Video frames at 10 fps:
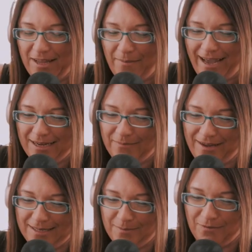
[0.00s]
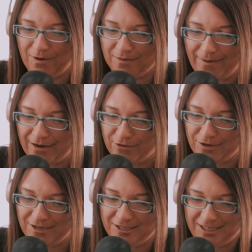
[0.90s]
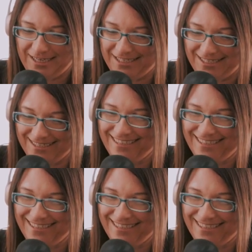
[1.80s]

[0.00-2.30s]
Freddie Mac makes me want macaroni and cheese.